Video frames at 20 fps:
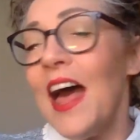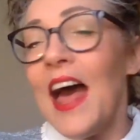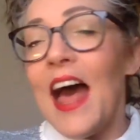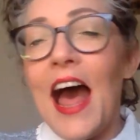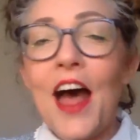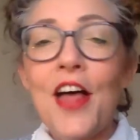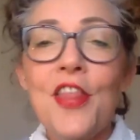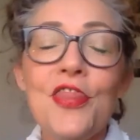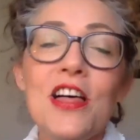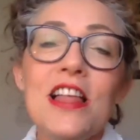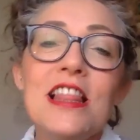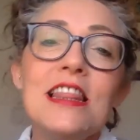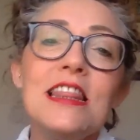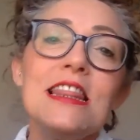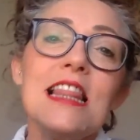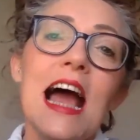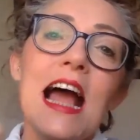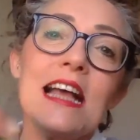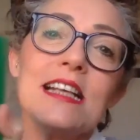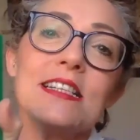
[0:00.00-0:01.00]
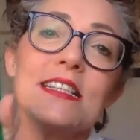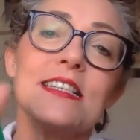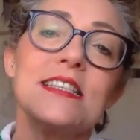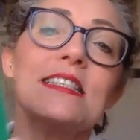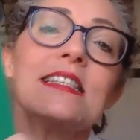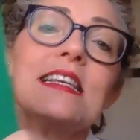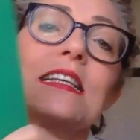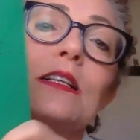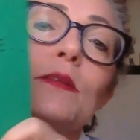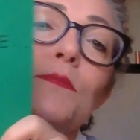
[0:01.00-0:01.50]
And the last
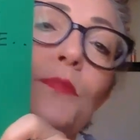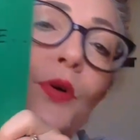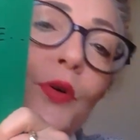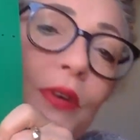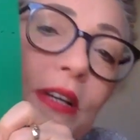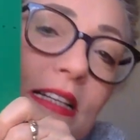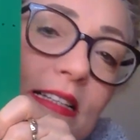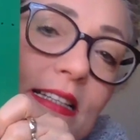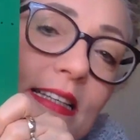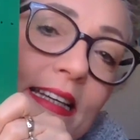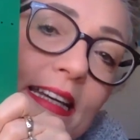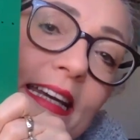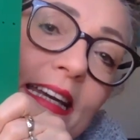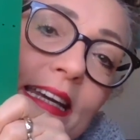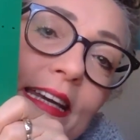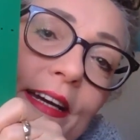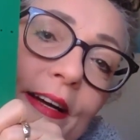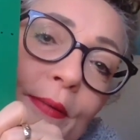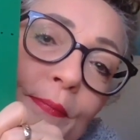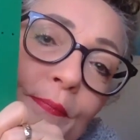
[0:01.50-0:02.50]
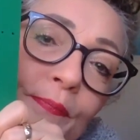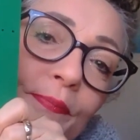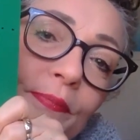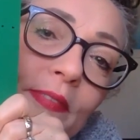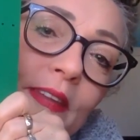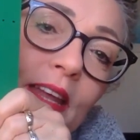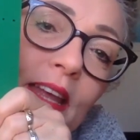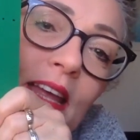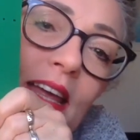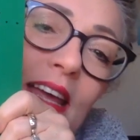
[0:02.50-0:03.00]
little point here
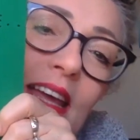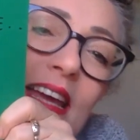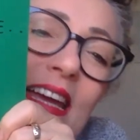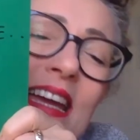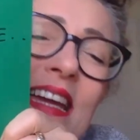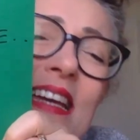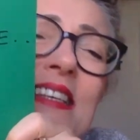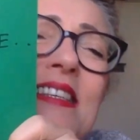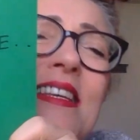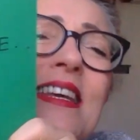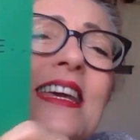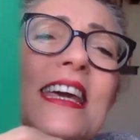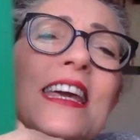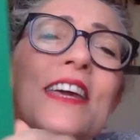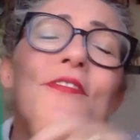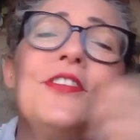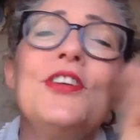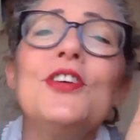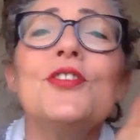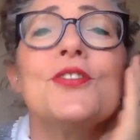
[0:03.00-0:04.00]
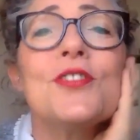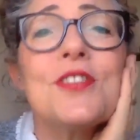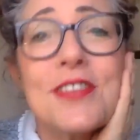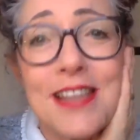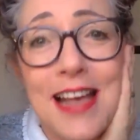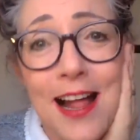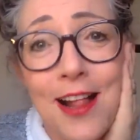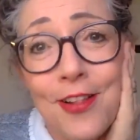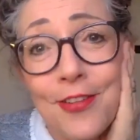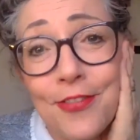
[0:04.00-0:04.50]
is give
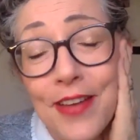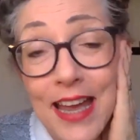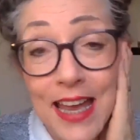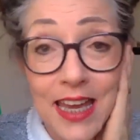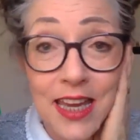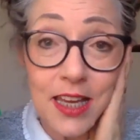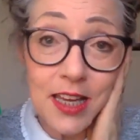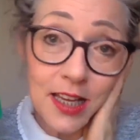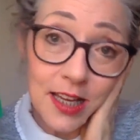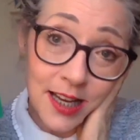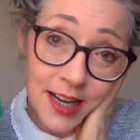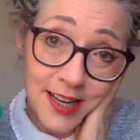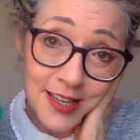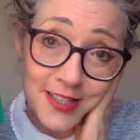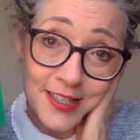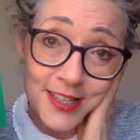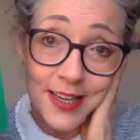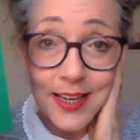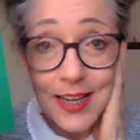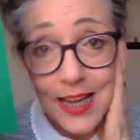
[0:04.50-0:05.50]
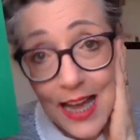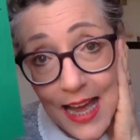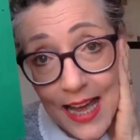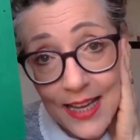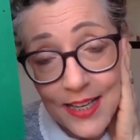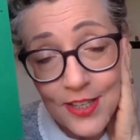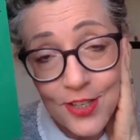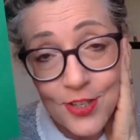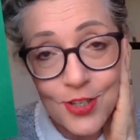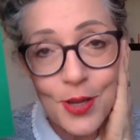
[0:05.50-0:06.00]
yourself a cut
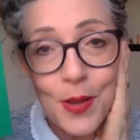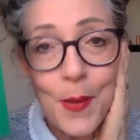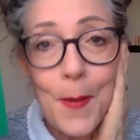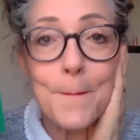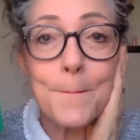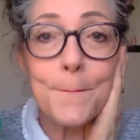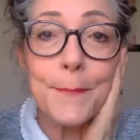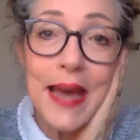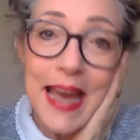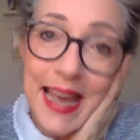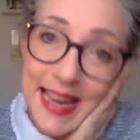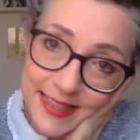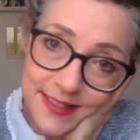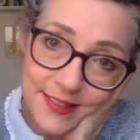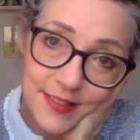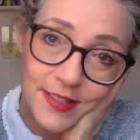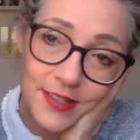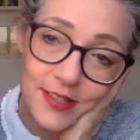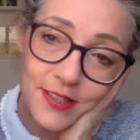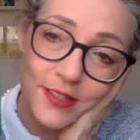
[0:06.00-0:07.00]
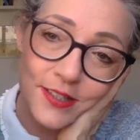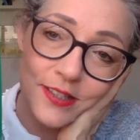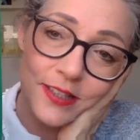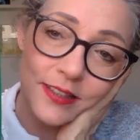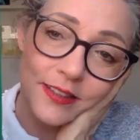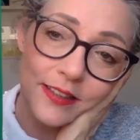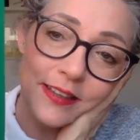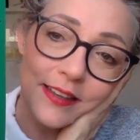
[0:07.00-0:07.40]
and paste.